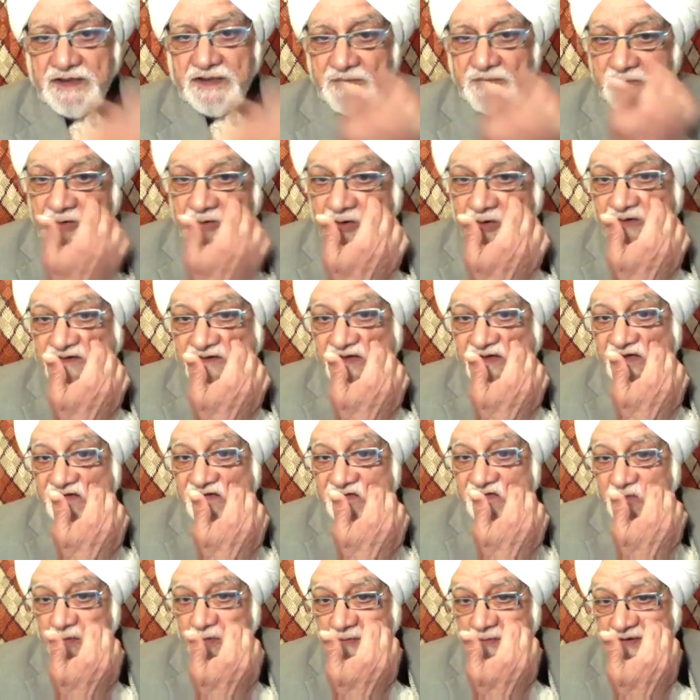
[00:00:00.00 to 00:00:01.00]
Because there is
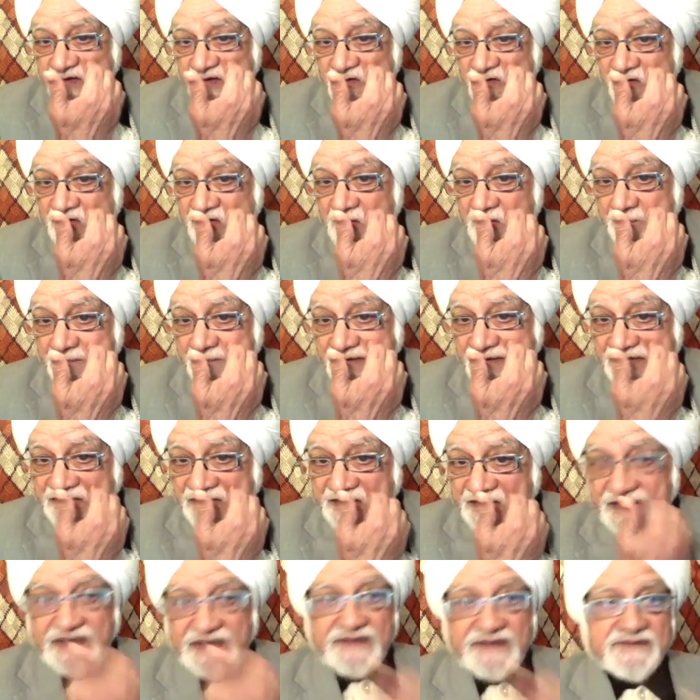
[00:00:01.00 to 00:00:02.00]
nobody to compete
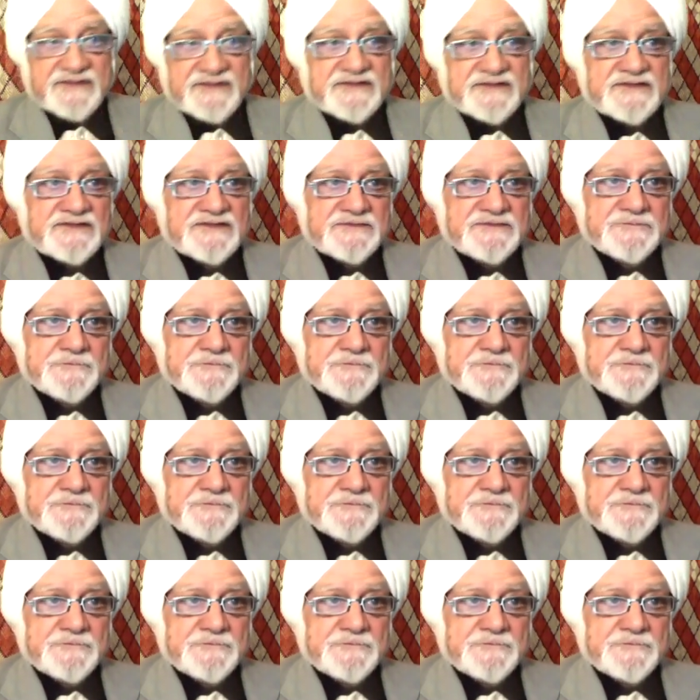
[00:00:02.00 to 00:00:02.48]
against.